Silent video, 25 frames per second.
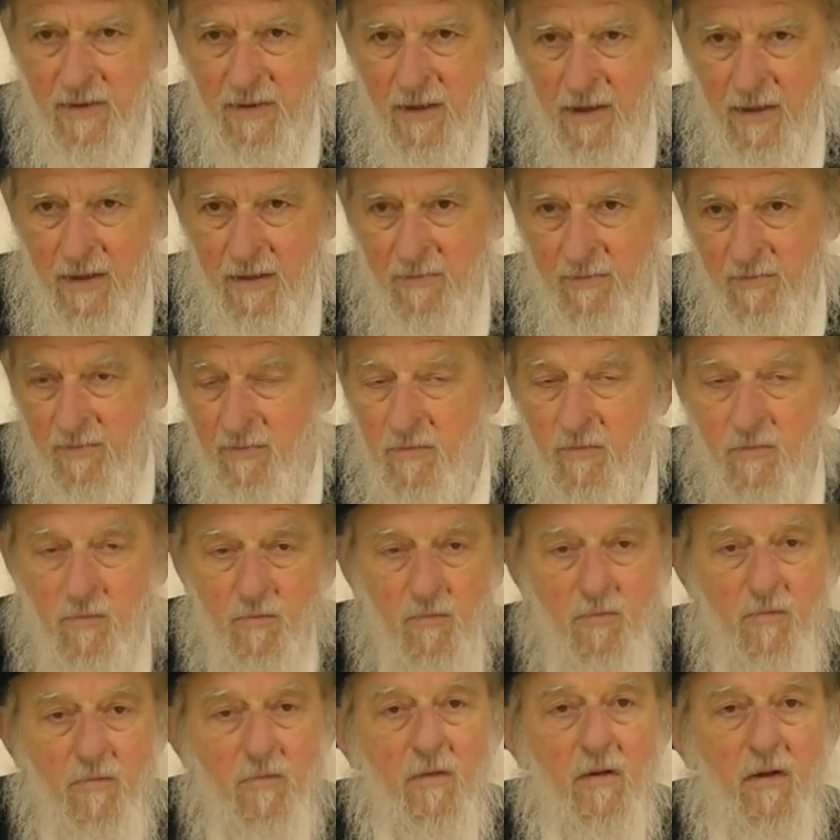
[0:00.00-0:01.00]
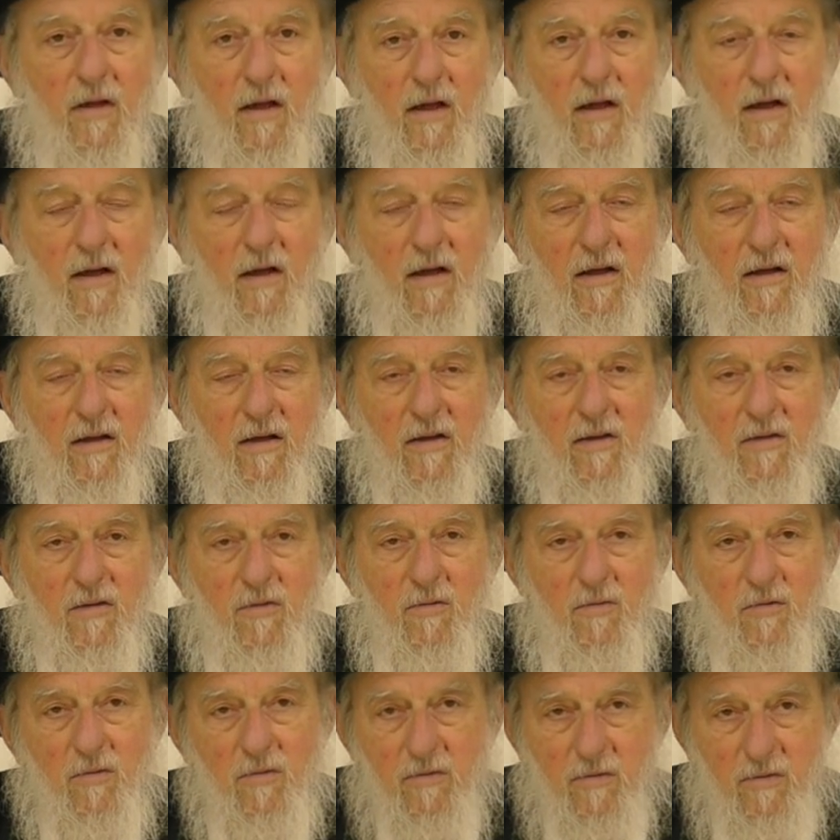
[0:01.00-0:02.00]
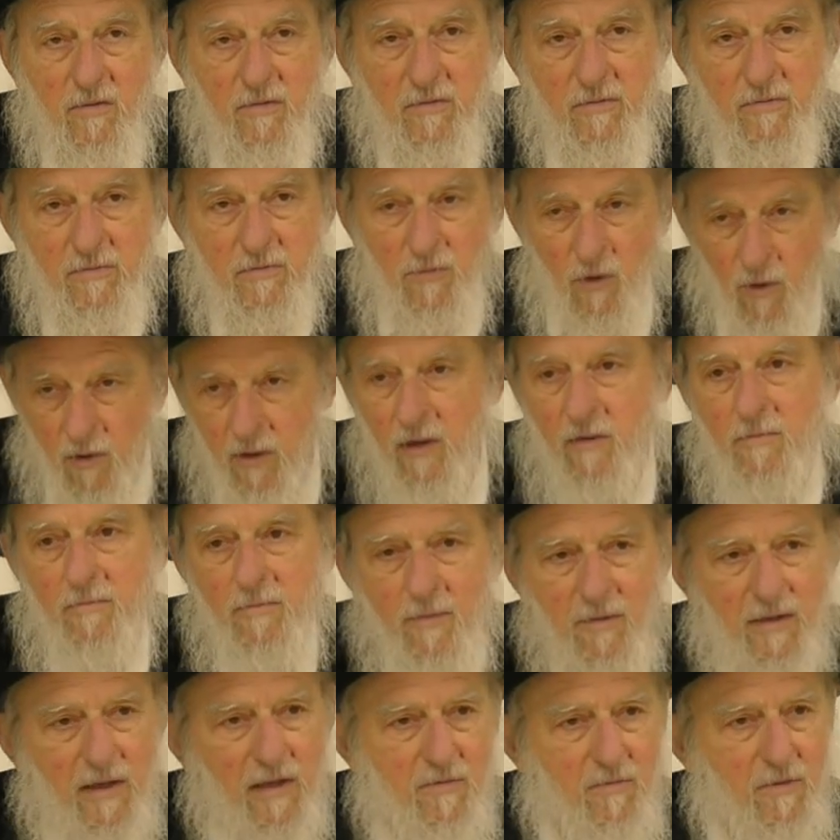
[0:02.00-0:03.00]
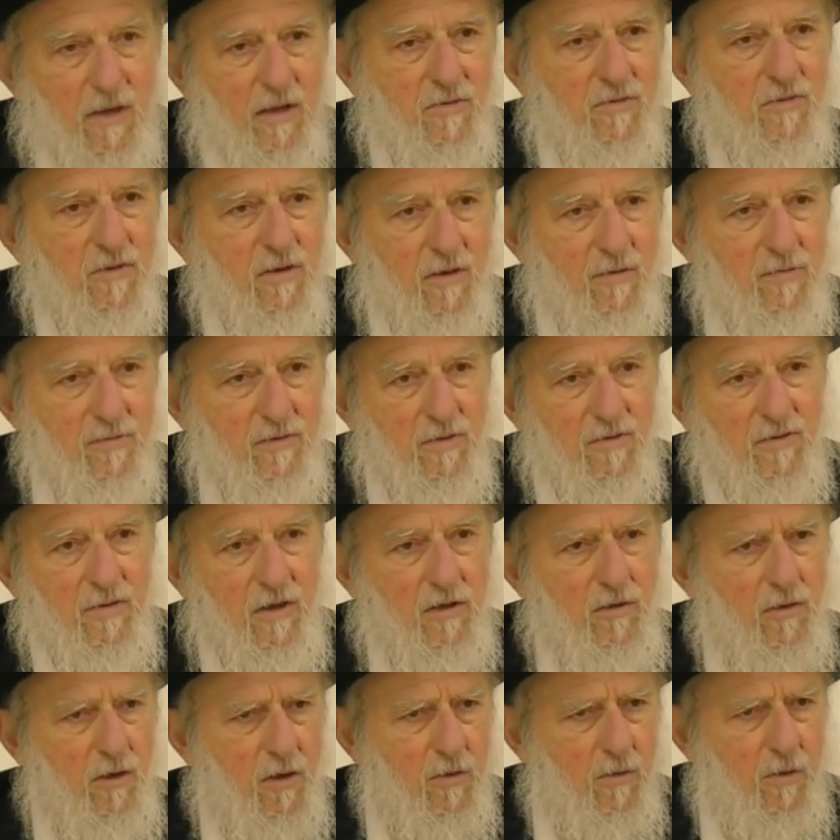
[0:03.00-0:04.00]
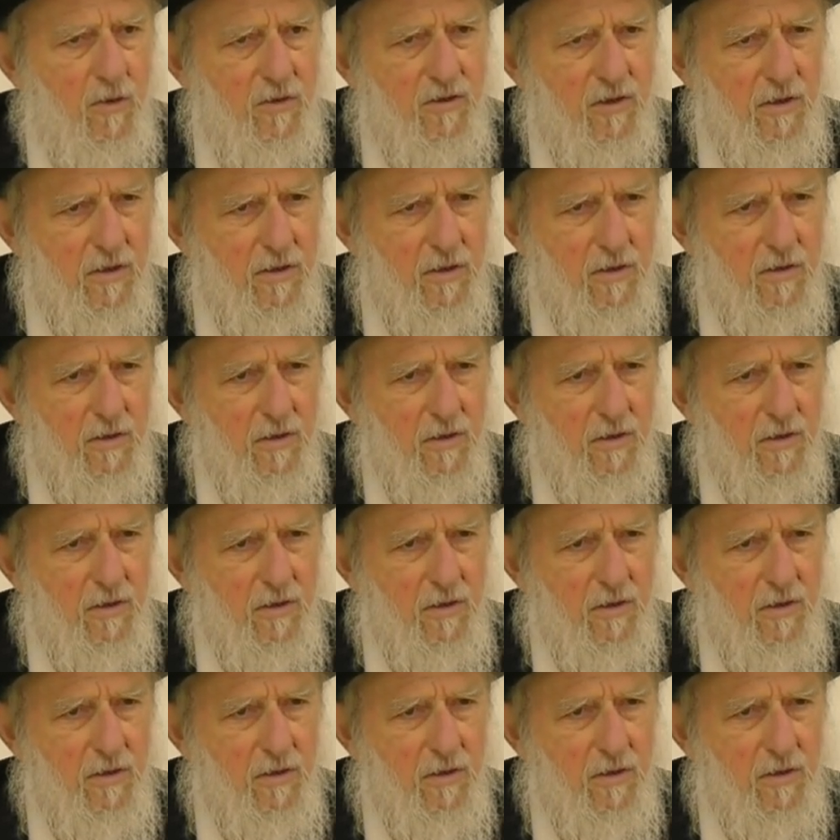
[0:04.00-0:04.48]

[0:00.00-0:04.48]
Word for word: And uh, okay, that's enough to say. You got a question?